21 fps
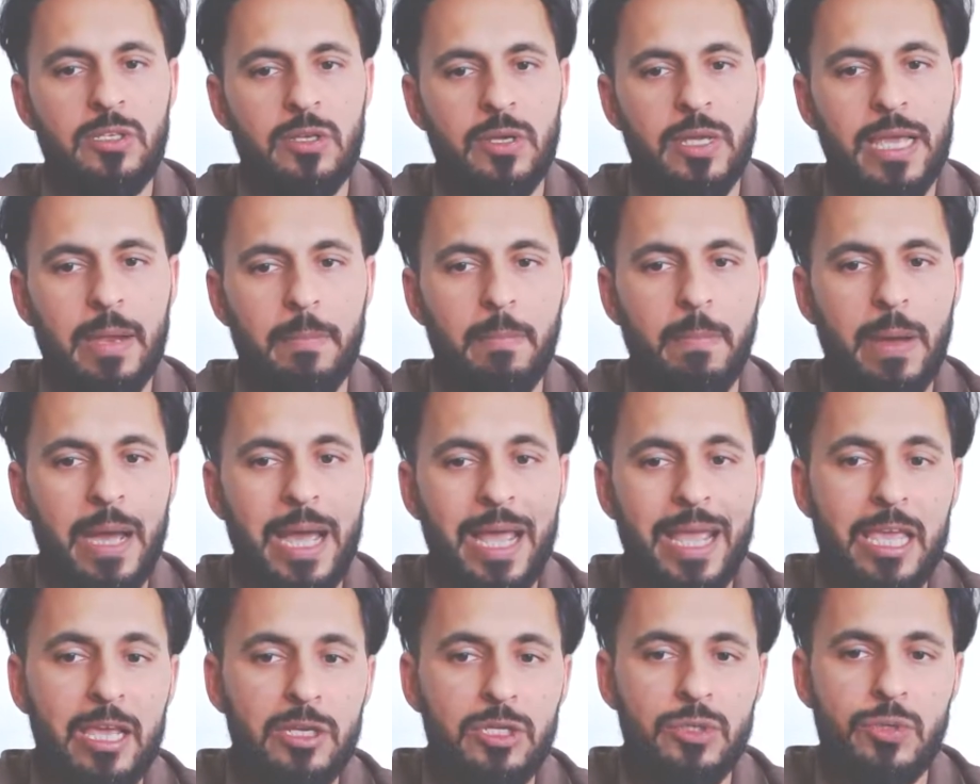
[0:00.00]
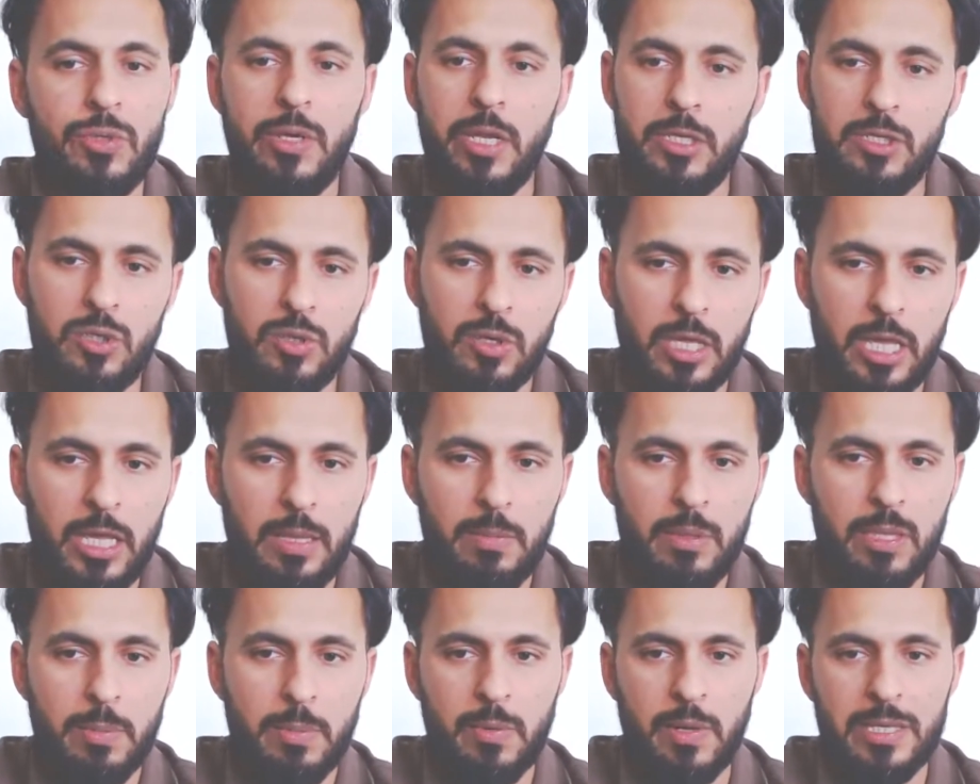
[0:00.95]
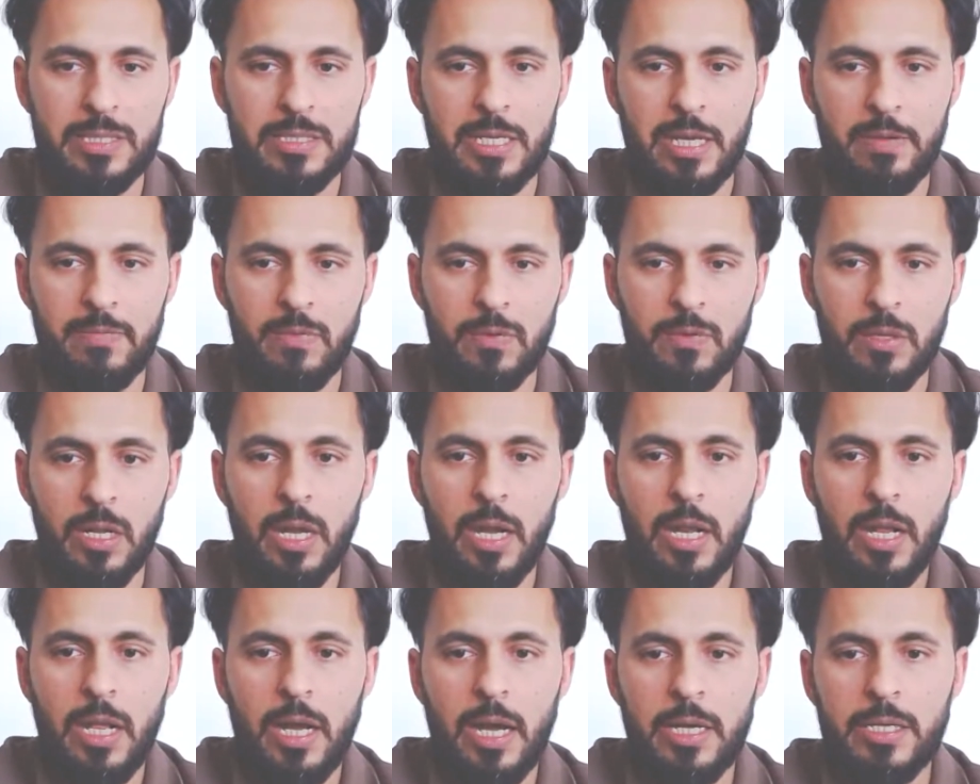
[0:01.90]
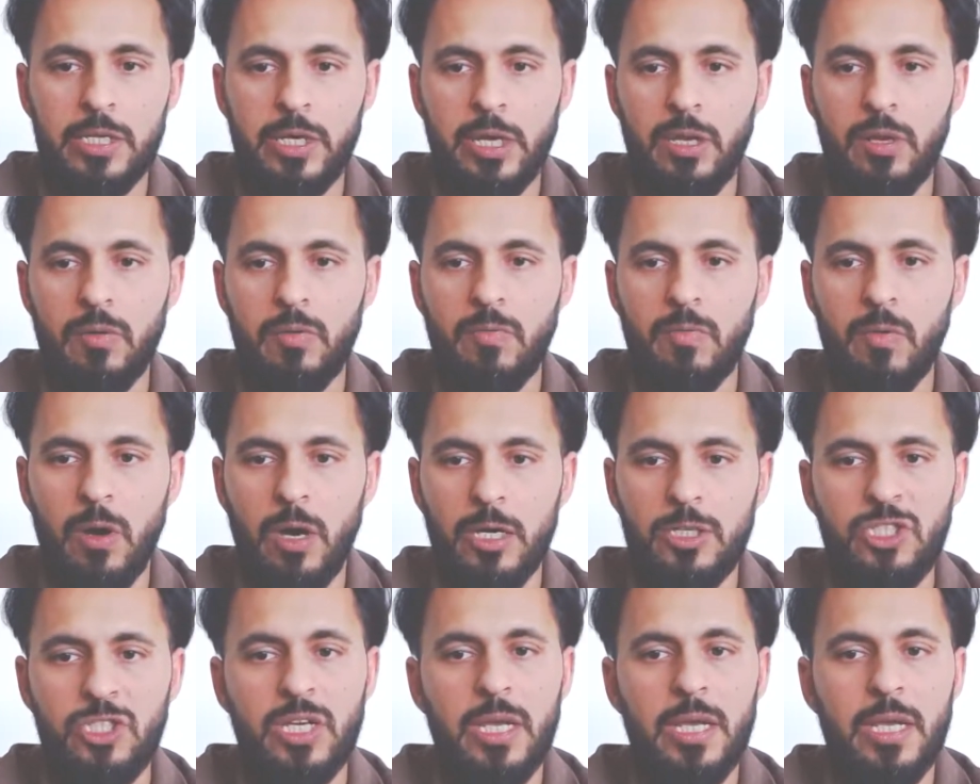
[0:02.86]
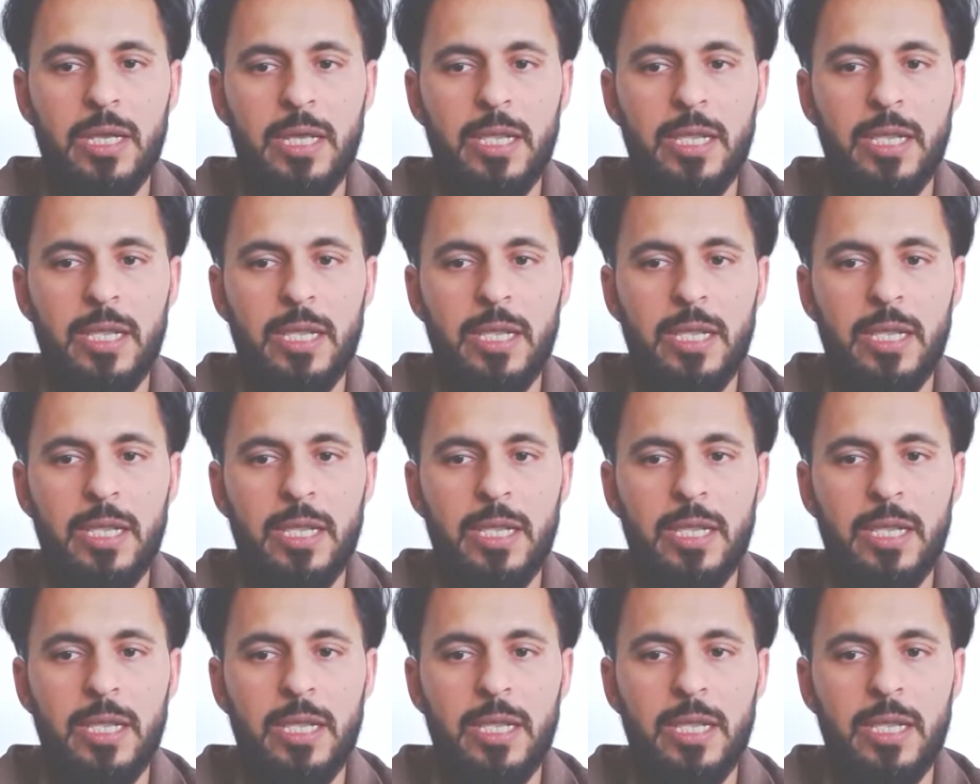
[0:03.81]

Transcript: to get back into it, to keep the price level under your watch,